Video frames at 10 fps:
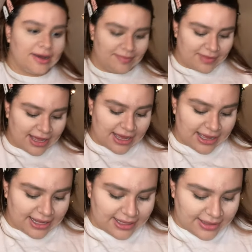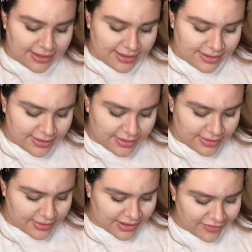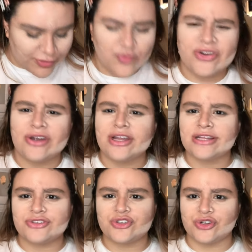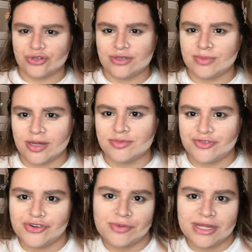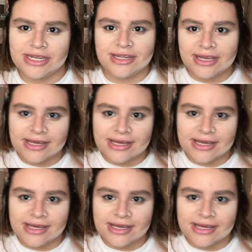I feel very insecure sometimes filming